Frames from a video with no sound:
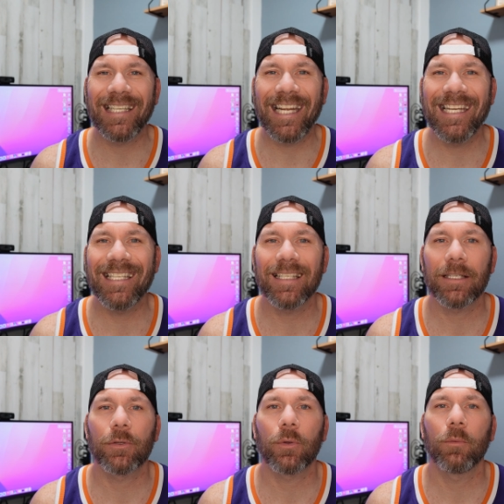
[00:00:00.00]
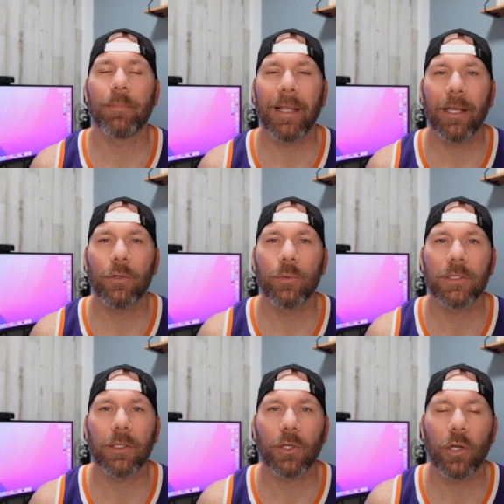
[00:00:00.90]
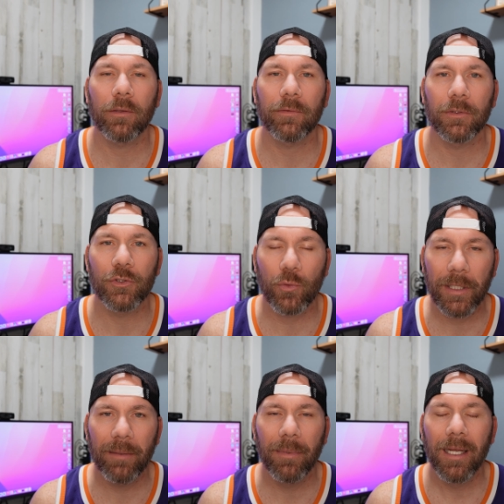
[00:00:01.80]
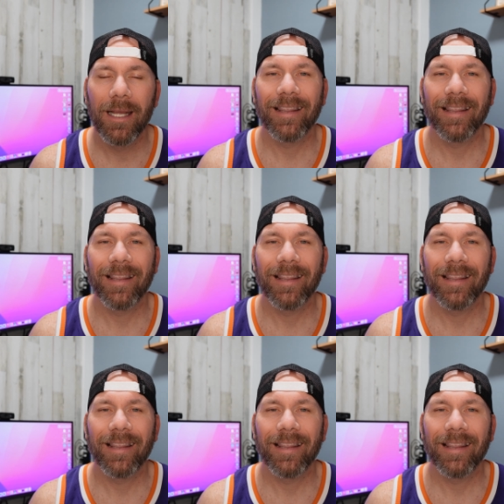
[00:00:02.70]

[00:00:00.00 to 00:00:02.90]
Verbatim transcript: 86-year-old man who was on the Carnival Dream